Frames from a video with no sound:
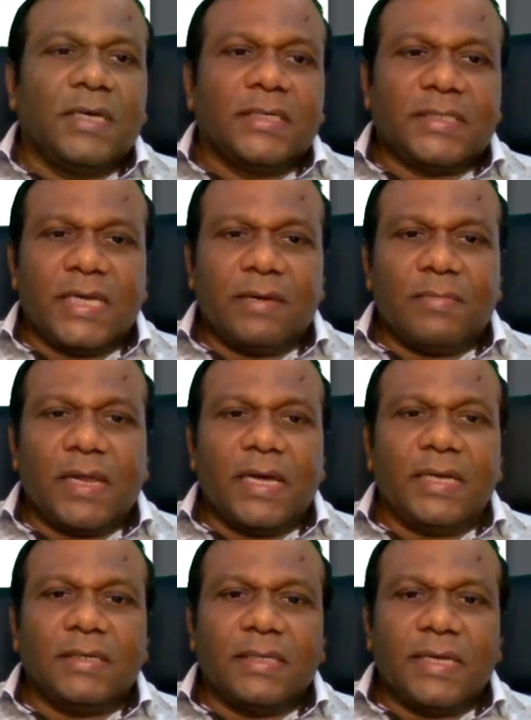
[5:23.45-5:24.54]
same
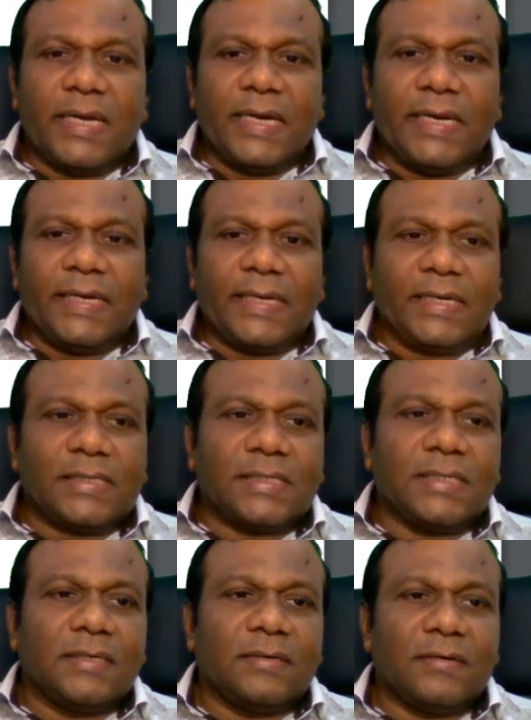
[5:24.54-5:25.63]
like the edit
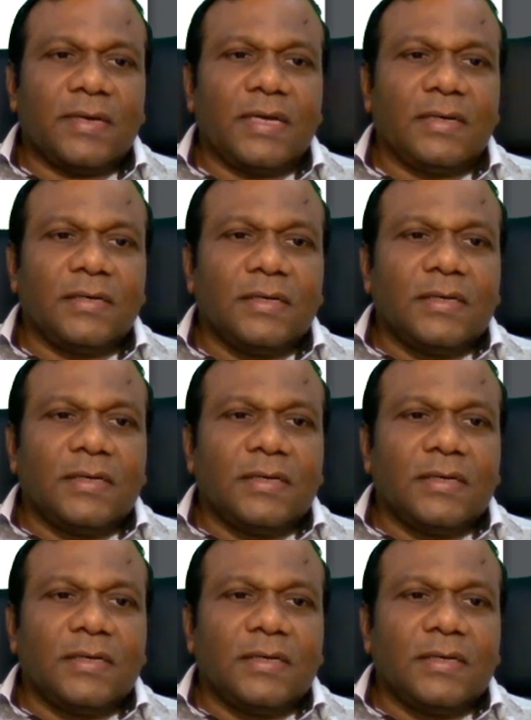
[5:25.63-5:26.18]
text, right?